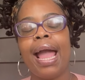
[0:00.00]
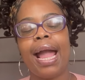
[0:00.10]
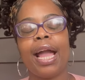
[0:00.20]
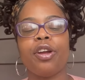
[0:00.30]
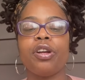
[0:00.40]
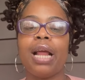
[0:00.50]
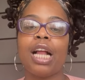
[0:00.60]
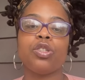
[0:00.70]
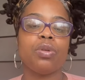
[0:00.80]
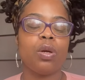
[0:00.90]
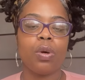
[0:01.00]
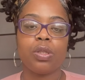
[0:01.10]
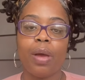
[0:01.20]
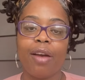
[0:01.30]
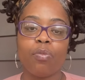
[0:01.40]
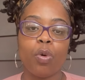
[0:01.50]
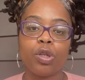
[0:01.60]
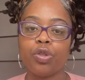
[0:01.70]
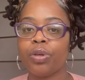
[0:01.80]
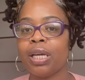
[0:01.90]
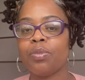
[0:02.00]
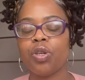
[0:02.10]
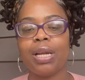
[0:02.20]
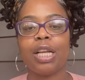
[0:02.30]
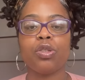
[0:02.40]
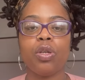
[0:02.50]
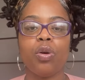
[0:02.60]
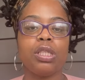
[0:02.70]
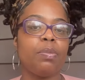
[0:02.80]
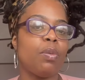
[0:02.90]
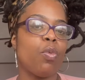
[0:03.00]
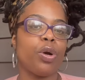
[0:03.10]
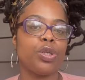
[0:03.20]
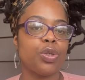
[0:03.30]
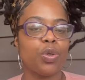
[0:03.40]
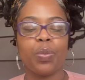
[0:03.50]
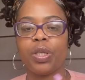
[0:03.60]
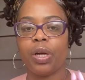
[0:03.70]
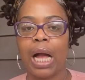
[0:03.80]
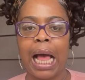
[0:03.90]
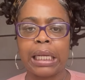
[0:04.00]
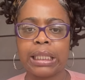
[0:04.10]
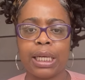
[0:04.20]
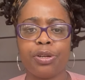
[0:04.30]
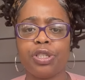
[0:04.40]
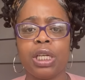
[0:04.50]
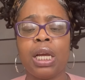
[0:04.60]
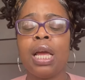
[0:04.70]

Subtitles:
And you're naturally going to have more dreams. You're naturally going to be more in tune with your goddess energy.